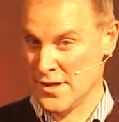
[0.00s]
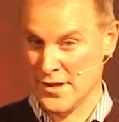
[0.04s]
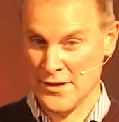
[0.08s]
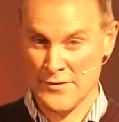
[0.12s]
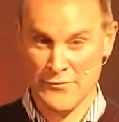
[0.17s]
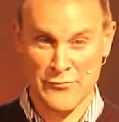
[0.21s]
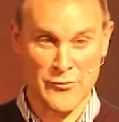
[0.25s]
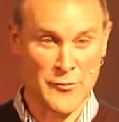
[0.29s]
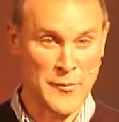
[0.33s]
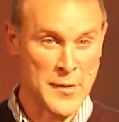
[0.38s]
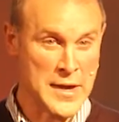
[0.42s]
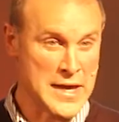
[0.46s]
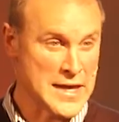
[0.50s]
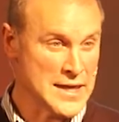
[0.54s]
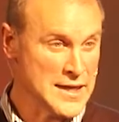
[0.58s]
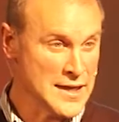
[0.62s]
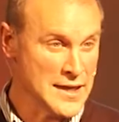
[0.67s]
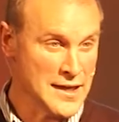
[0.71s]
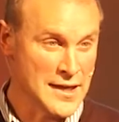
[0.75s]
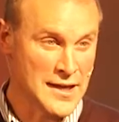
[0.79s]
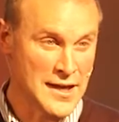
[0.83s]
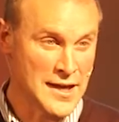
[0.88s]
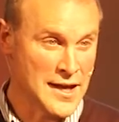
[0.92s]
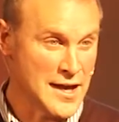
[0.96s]
For
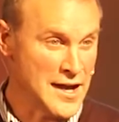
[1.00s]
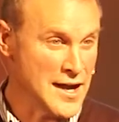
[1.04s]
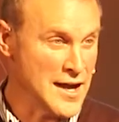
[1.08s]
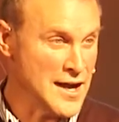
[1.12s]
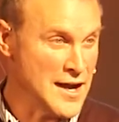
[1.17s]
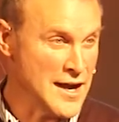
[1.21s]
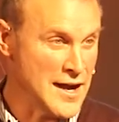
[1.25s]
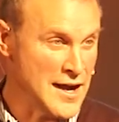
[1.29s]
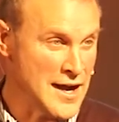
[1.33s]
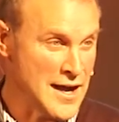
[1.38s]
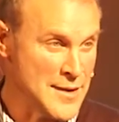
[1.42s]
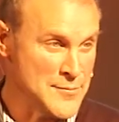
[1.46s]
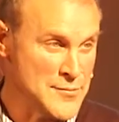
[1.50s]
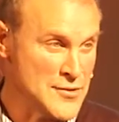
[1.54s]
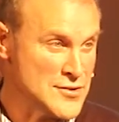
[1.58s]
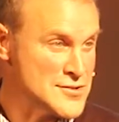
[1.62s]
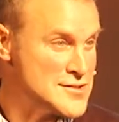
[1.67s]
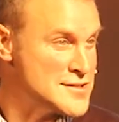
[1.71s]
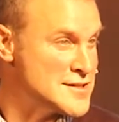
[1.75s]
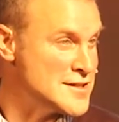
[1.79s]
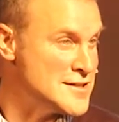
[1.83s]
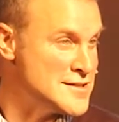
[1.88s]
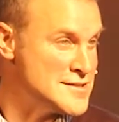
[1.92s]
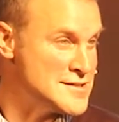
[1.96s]
me, I'm not
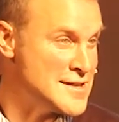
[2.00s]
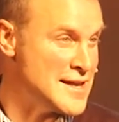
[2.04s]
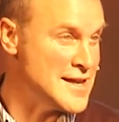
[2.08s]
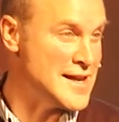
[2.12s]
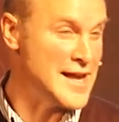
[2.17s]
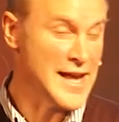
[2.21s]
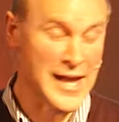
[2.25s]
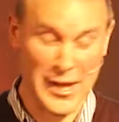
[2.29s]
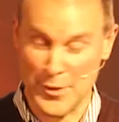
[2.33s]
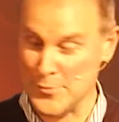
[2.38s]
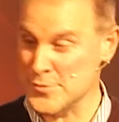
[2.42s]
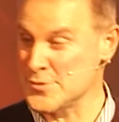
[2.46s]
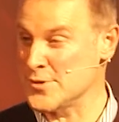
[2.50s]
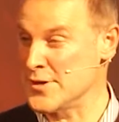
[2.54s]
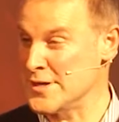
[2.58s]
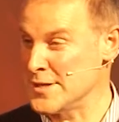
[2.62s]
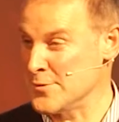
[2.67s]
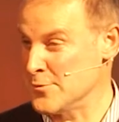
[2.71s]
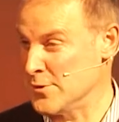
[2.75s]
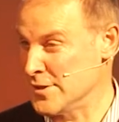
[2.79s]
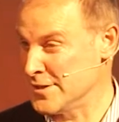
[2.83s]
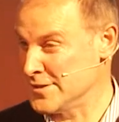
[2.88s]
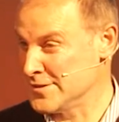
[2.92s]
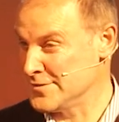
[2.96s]
just going to say help to
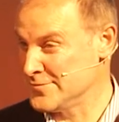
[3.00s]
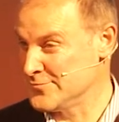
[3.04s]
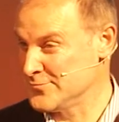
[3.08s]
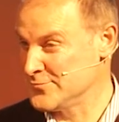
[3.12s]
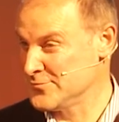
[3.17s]
anyone.